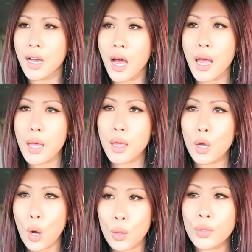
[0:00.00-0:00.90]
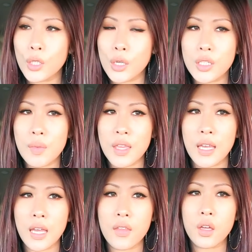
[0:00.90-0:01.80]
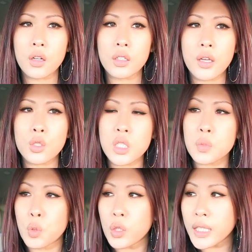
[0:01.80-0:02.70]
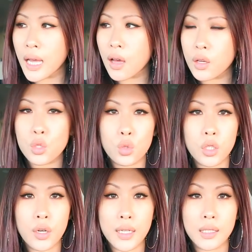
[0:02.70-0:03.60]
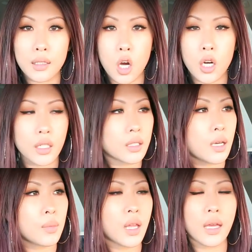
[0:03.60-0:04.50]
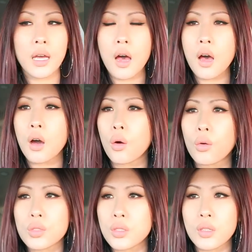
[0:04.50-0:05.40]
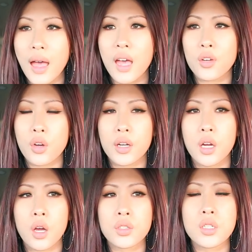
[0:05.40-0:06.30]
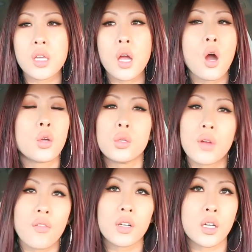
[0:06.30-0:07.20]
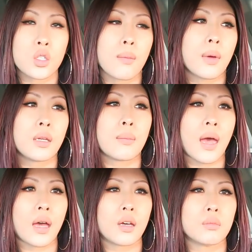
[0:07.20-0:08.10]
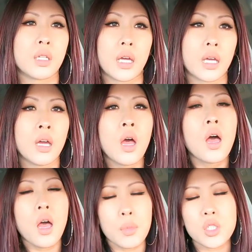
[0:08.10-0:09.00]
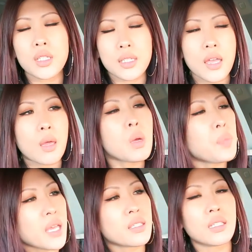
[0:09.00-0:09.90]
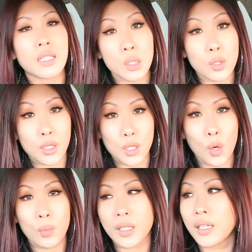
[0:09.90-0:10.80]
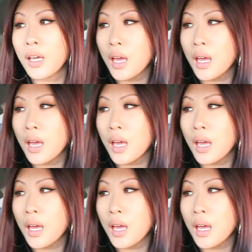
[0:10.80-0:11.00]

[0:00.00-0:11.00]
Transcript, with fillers: I go return something and they're and she's pulling out a store credit card and I'm like, oh, I have a credit card. She's like, oh, you never get your money back. I'm like, I mean, she didn't say that, but basically that's what she told me.